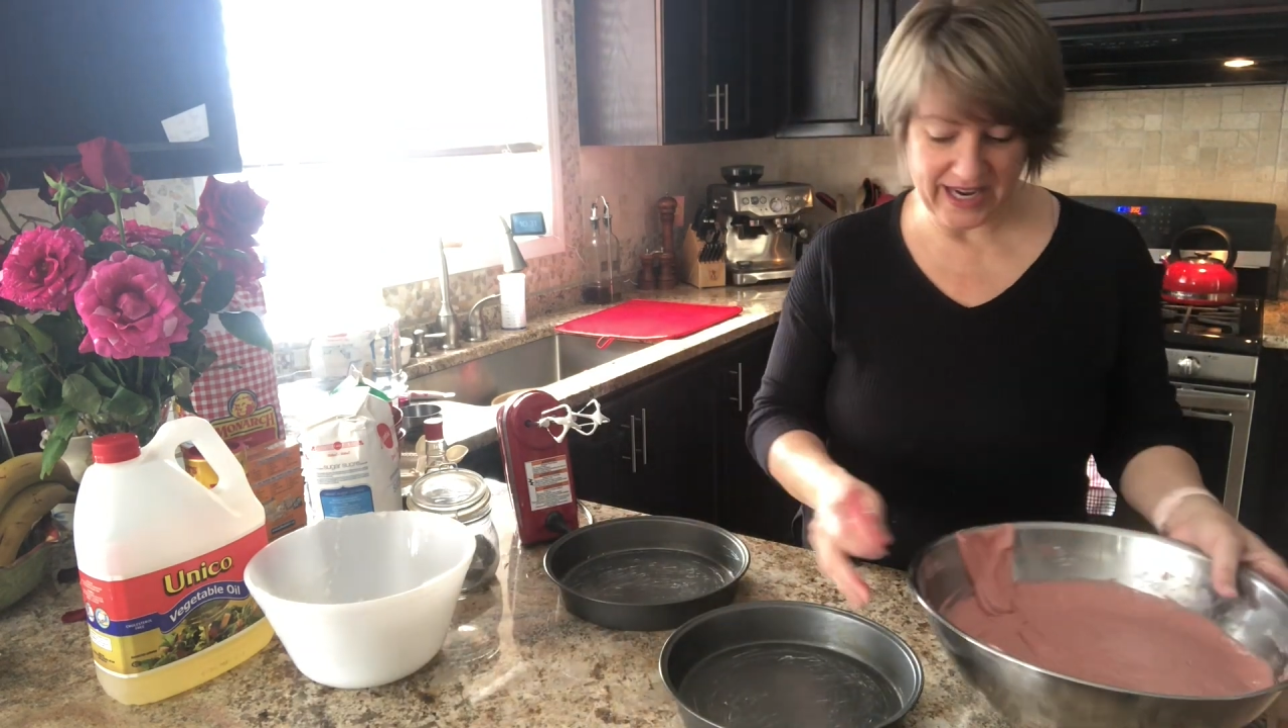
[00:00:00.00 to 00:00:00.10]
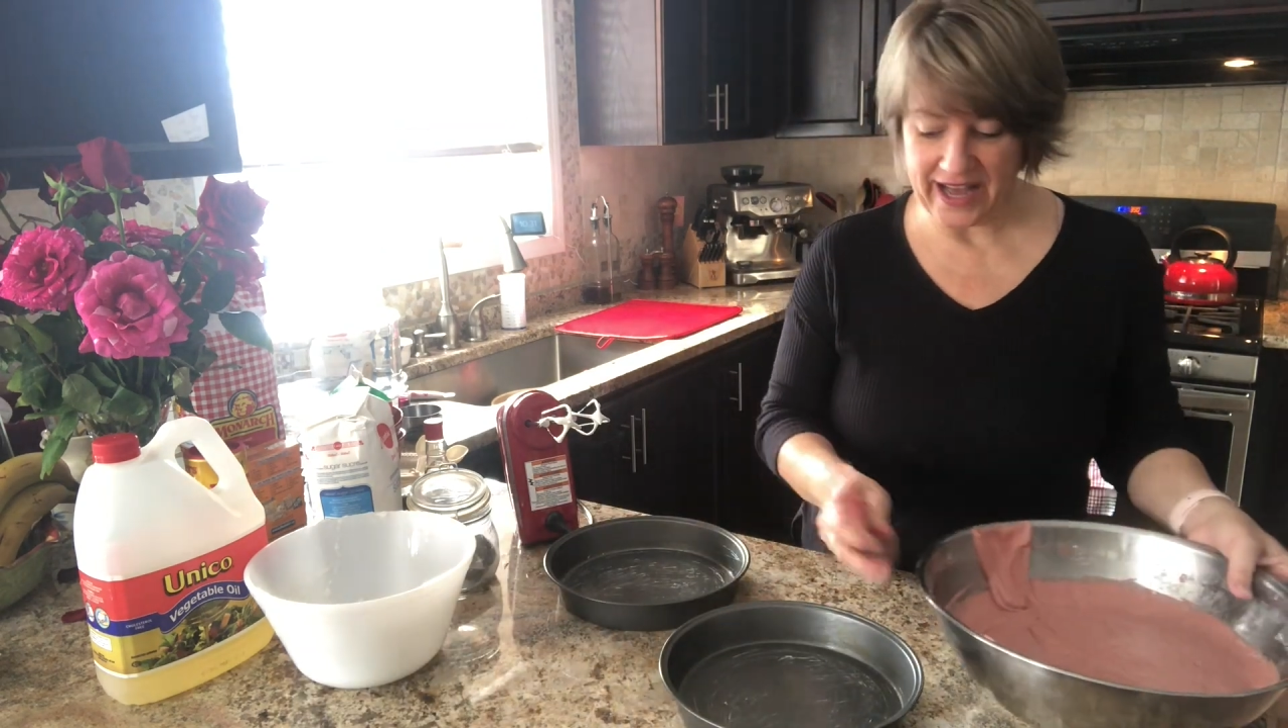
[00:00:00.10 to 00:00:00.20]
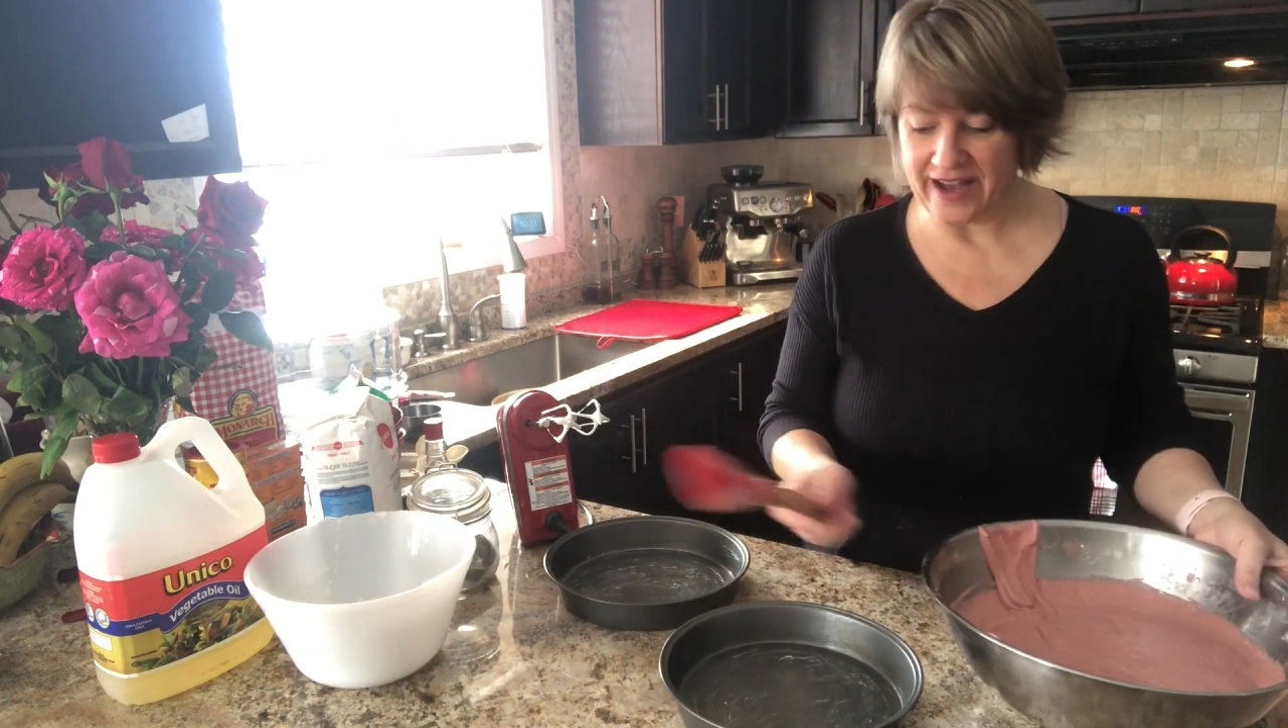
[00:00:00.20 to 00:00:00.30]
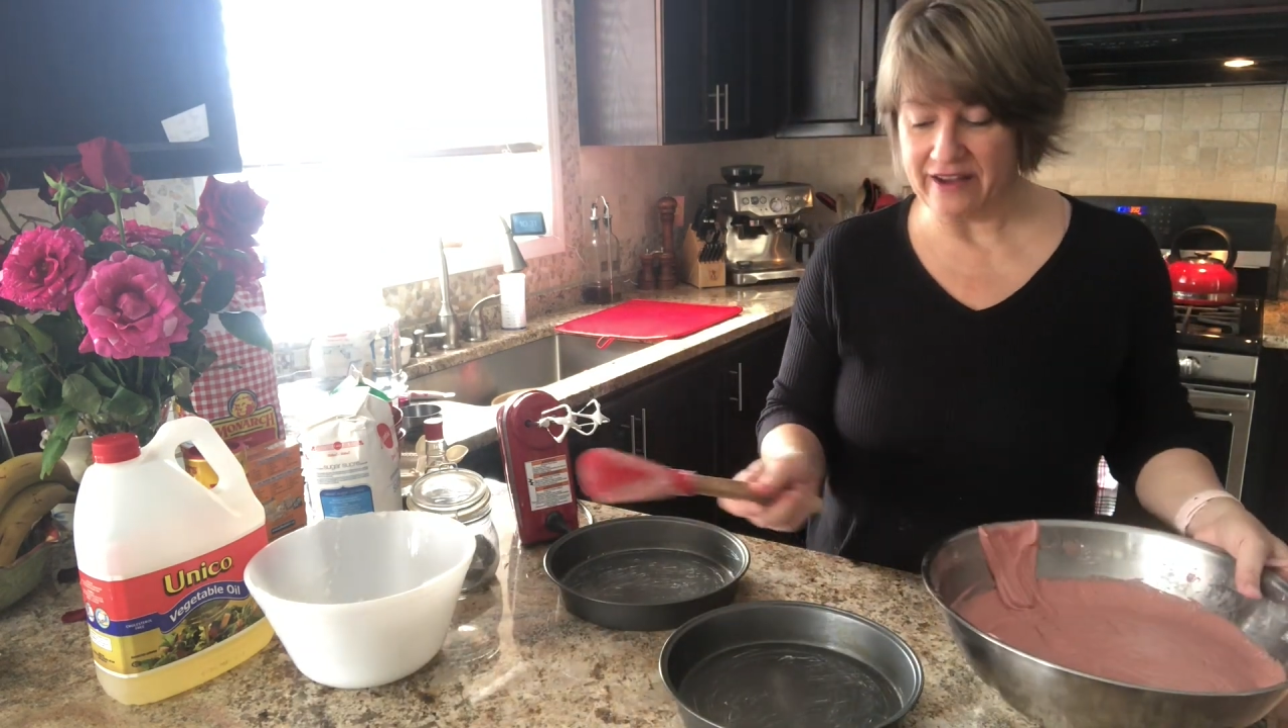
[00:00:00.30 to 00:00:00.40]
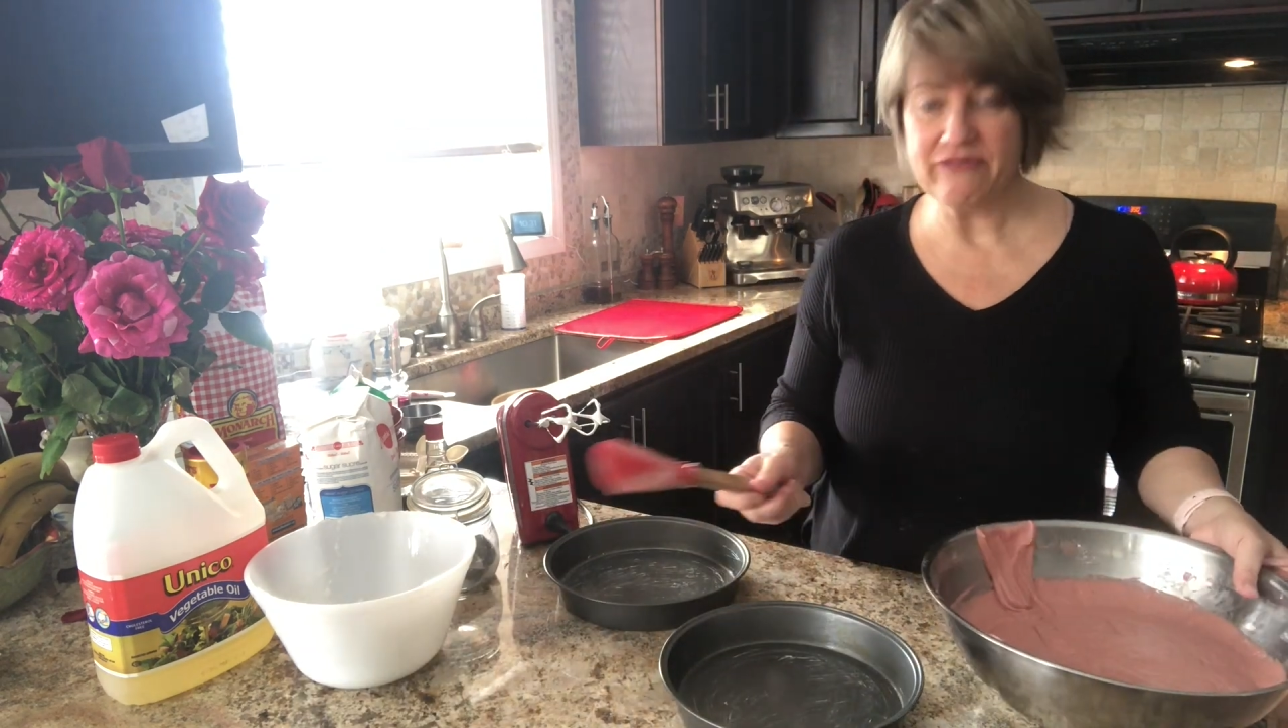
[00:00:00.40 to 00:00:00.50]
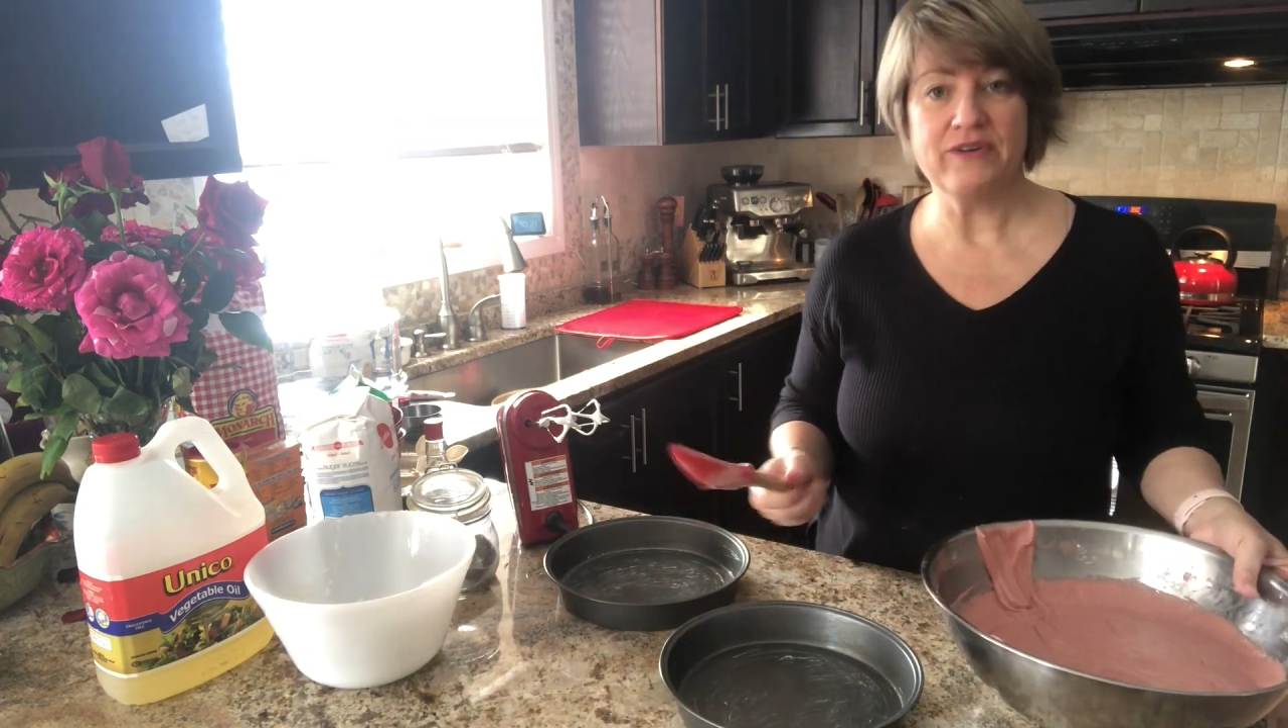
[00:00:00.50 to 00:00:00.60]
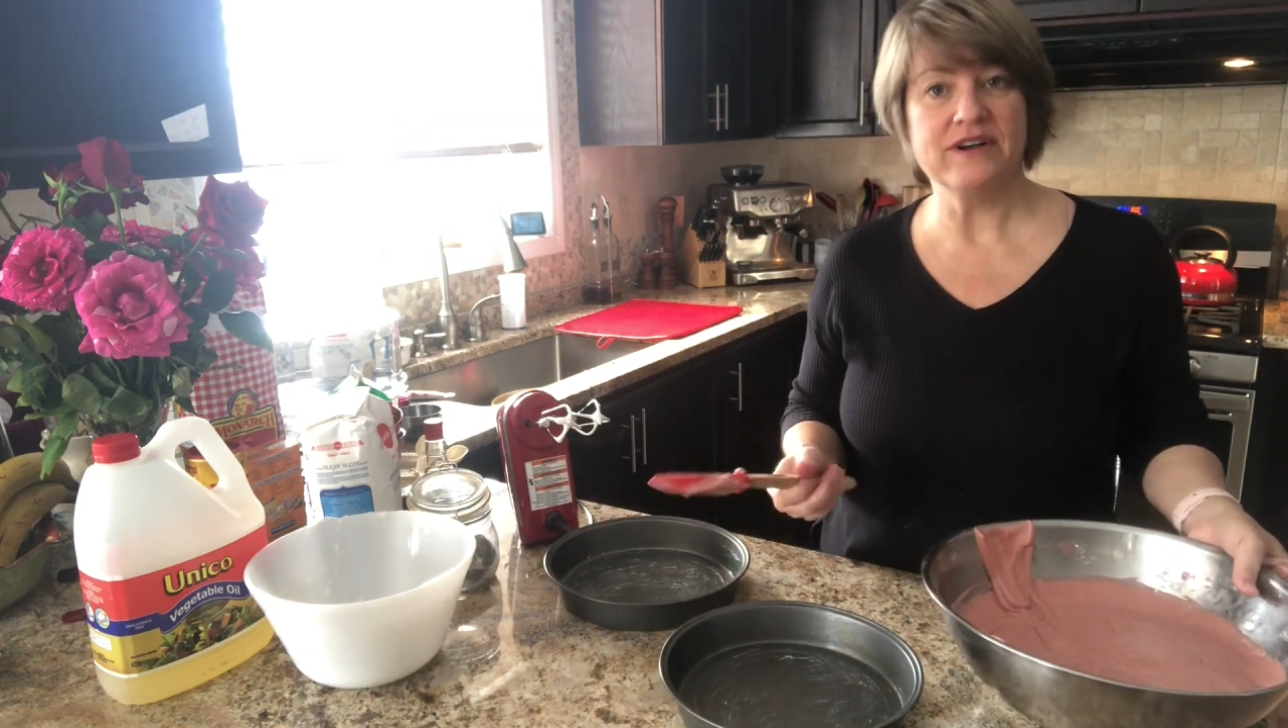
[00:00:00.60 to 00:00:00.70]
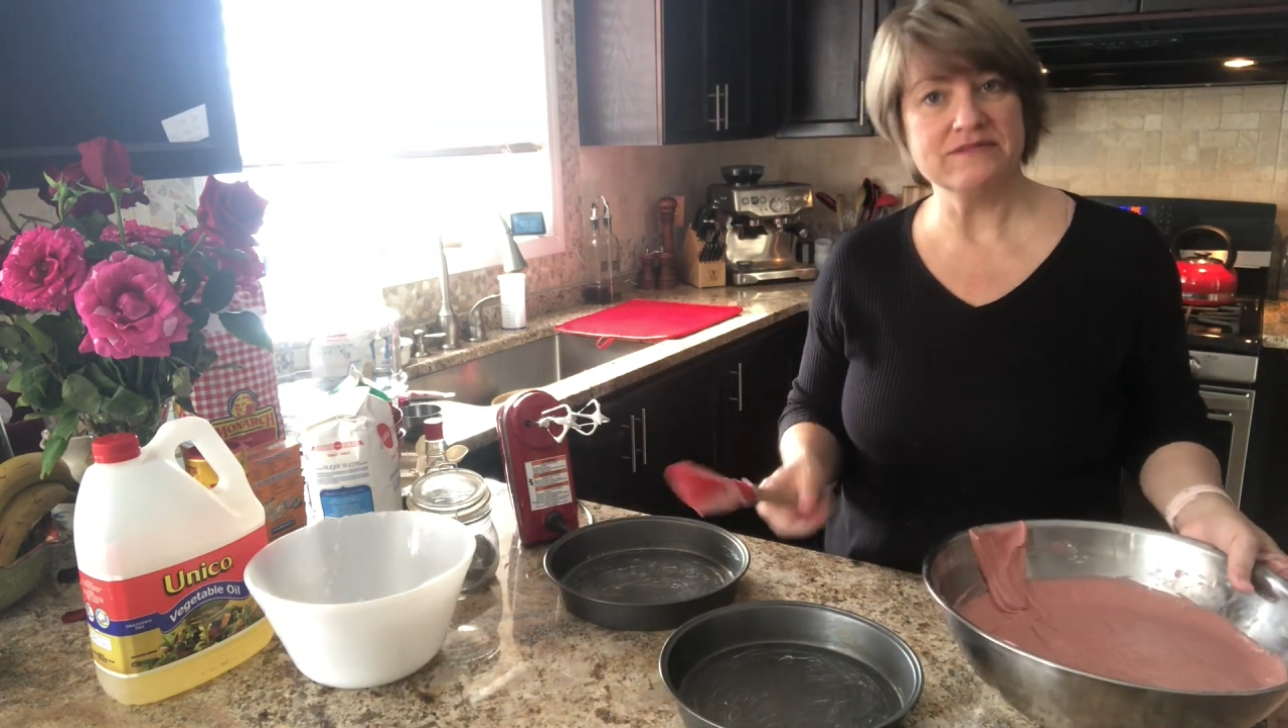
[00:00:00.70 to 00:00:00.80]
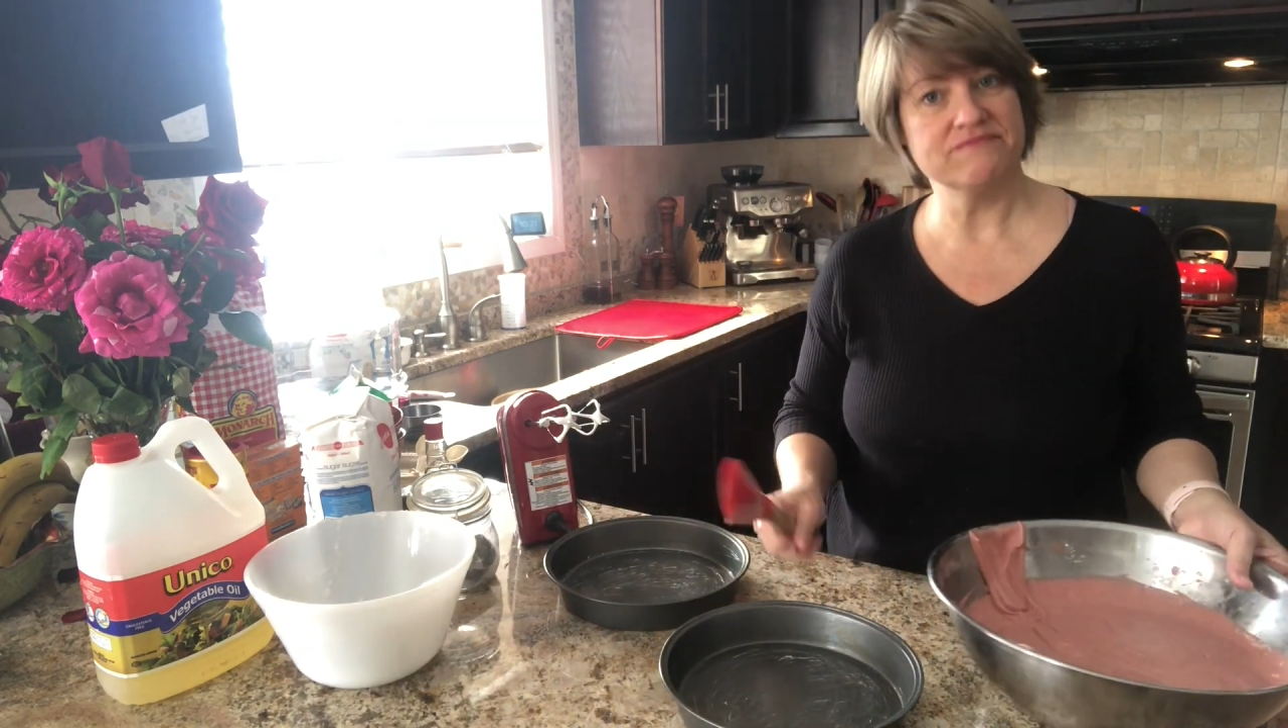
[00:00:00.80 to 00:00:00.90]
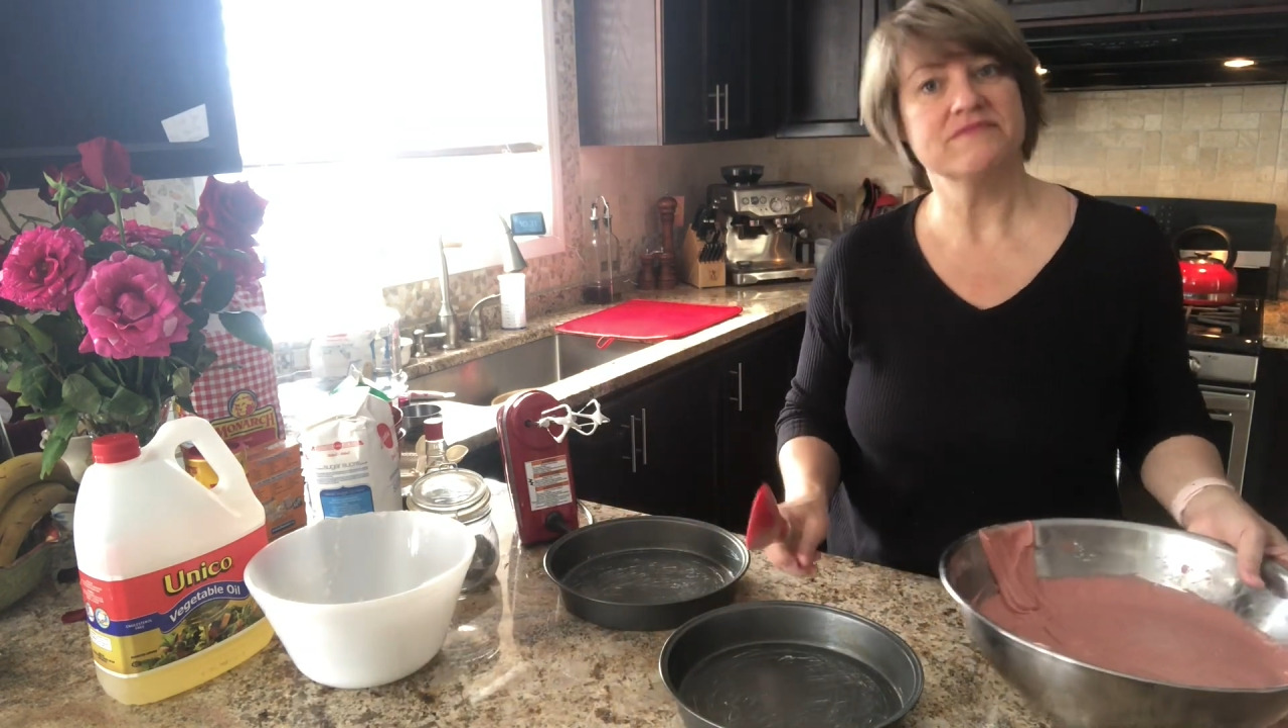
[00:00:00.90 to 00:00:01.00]
half,
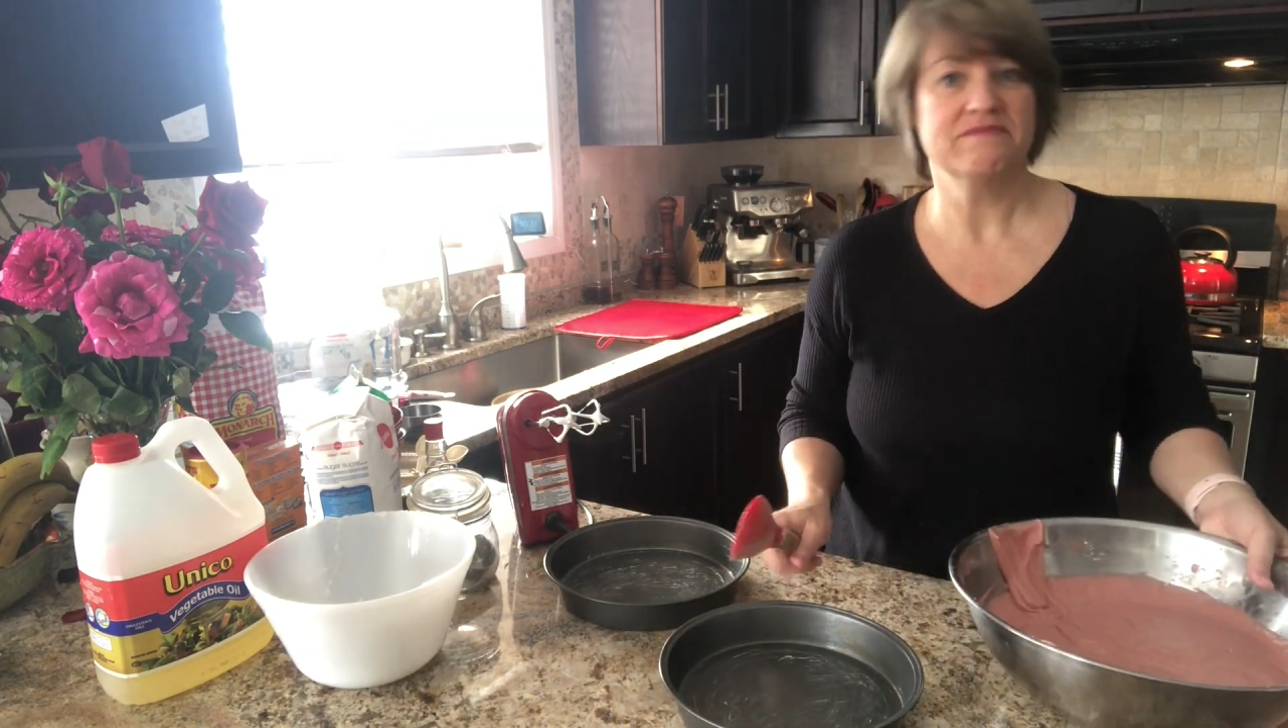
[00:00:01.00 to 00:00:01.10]
well,